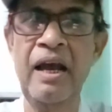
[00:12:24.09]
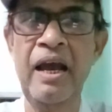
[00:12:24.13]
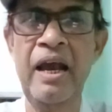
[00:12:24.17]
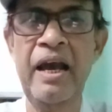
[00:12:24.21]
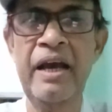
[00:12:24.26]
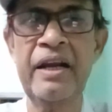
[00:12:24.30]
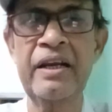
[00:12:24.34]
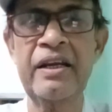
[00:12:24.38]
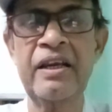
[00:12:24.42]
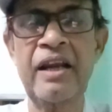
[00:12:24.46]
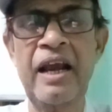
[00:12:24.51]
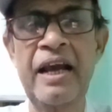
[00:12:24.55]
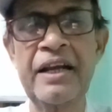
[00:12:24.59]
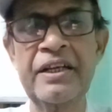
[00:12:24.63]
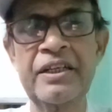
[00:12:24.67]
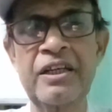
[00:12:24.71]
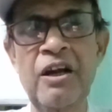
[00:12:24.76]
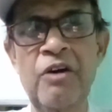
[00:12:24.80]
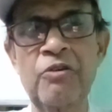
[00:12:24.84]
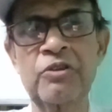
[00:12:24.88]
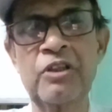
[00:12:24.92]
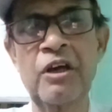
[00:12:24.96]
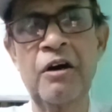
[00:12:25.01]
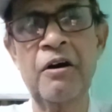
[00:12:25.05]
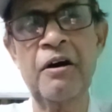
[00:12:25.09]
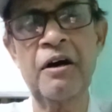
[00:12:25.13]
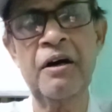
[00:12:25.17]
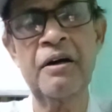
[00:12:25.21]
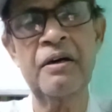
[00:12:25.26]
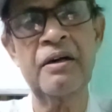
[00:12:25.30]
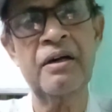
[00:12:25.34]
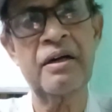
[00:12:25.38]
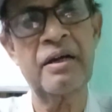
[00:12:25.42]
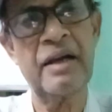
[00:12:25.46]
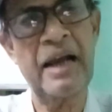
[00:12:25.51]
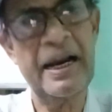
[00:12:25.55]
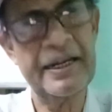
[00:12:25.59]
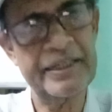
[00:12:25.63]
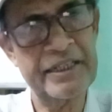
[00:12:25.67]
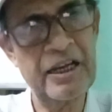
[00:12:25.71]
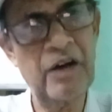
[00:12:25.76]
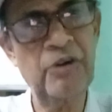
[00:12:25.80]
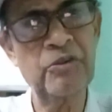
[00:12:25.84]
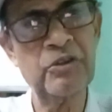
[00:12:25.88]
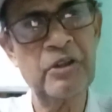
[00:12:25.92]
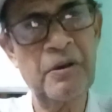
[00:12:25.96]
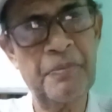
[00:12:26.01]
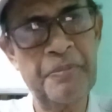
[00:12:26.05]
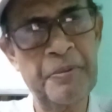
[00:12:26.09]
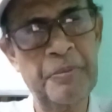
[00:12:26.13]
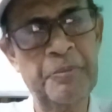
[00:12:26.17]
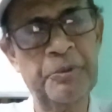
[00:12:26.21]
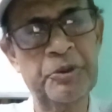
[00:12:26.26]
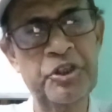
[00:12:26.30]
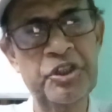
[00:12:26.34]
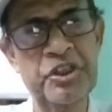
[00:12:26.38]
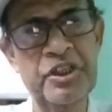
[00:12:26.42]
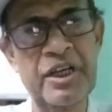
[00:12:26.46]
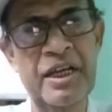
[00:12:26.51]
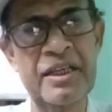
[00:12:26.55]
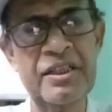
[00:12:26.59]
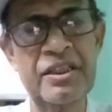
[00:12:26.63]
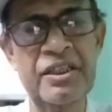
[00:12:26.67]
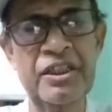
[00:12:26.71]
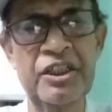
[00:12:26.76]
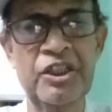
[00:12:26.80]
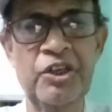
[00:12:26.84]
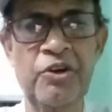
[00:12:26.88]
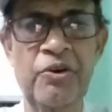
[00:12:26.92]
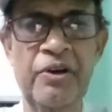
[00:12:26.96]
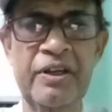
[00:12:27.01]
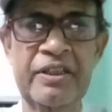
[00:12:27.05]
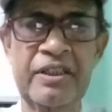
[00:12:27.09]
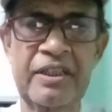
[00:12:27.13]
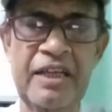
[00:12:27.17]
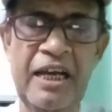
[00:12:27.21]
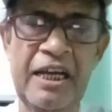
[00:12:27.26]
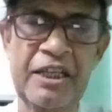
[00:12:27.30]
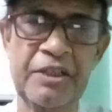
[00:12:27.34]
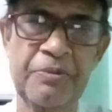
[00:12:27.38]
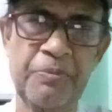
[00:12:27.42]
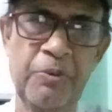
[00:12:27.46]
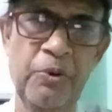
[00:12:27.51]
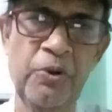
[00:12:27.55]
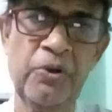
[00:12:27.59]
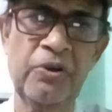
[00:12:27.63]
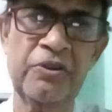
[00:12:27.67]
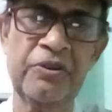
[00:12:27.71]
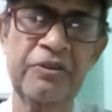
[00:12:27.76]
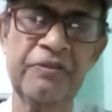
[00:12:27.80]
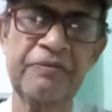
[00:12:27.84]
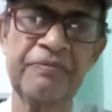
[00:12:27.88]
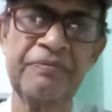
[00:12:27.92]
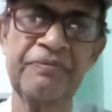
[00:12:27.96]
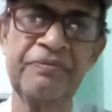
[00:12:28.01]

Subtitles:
and write down the prepositions in your exercise book.